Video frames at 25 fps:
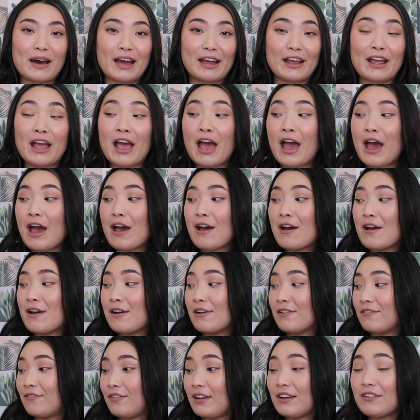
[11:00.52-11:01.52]
my
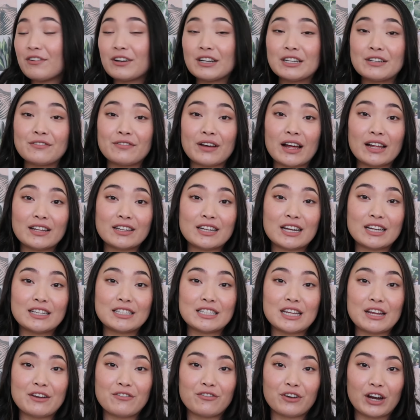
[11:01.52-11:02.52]
favorite
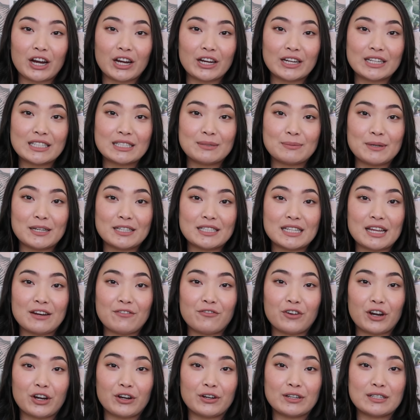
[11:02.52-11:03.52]
Valentine's Day fragrance mist
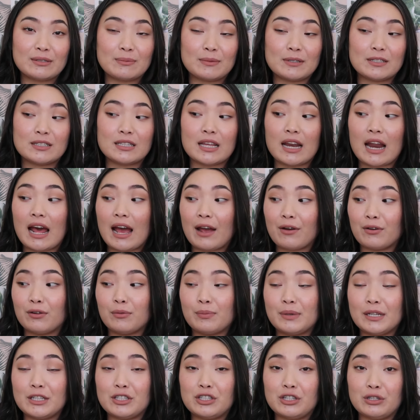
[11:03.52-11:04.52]
and fragrance mist that I
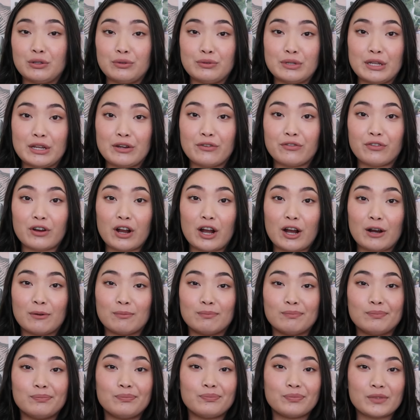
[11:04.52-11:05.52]
will be choosing
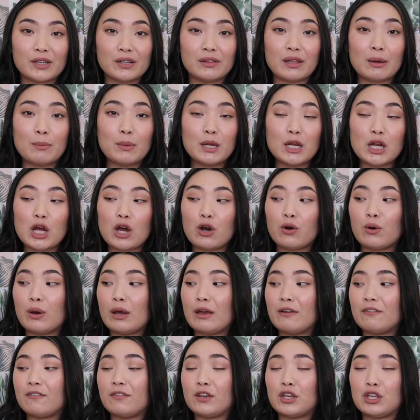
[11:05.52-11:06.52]
from. Let me know
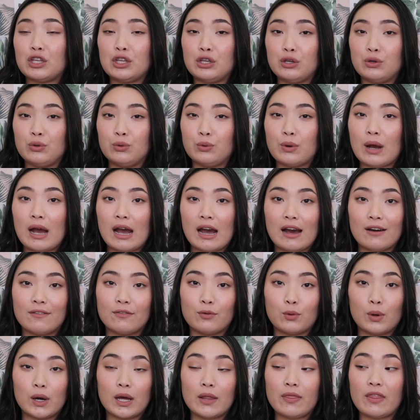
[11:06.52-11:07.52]
if you
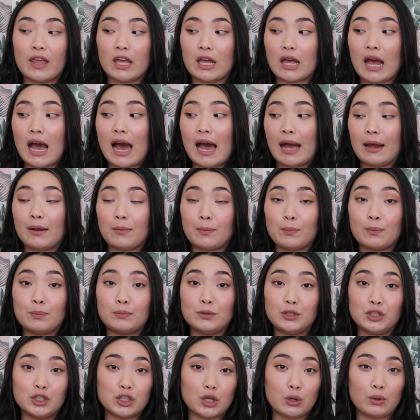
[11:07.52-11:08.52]
have one that I
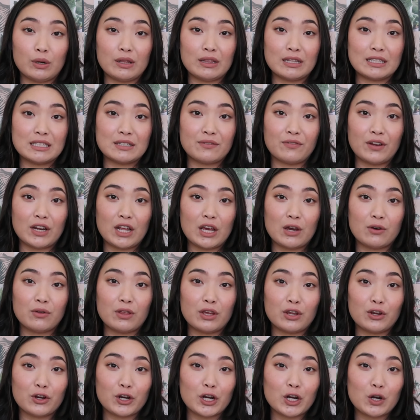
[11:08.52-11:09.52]
showed in this video
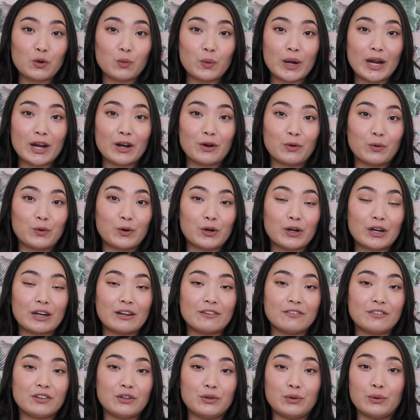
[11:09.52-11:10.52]
that you're going to wear, or
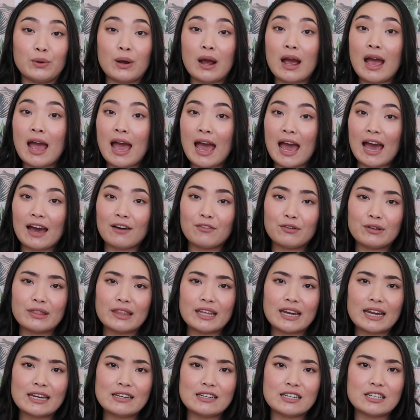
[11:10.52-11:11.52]
if you have one
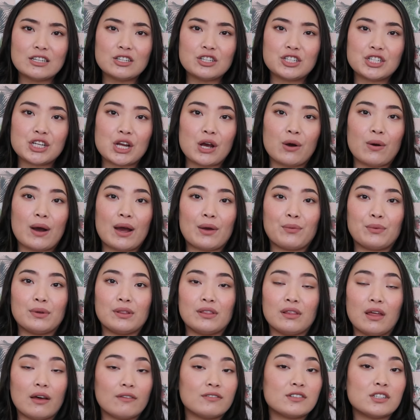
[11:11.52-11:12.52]
that I didn't show. I
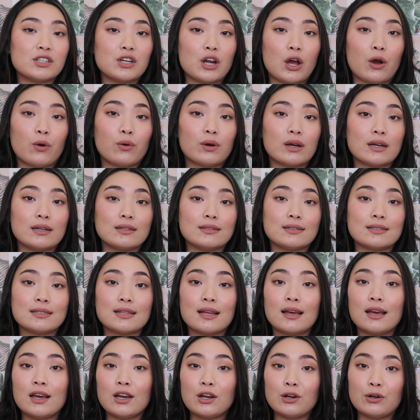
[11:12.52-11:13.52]
would love to know, because
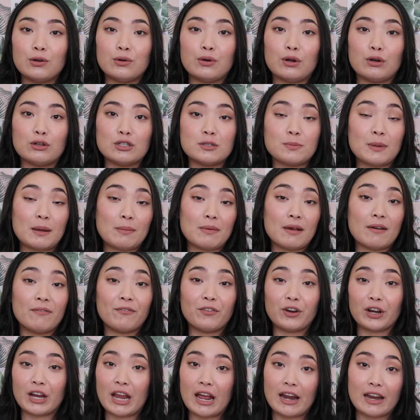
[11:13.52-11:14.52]
who knows, maybe I'm
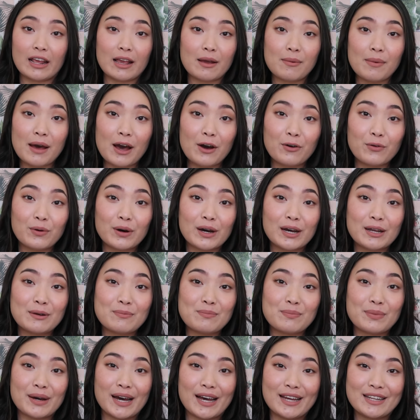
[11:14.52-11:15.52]
forgetting about
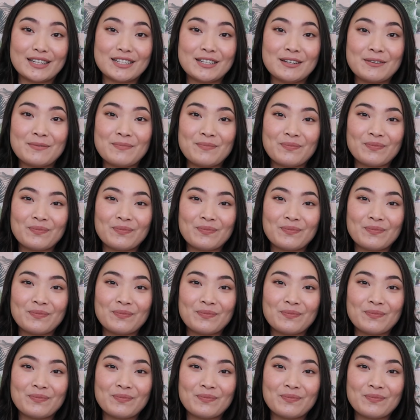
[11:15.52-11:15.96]
one. But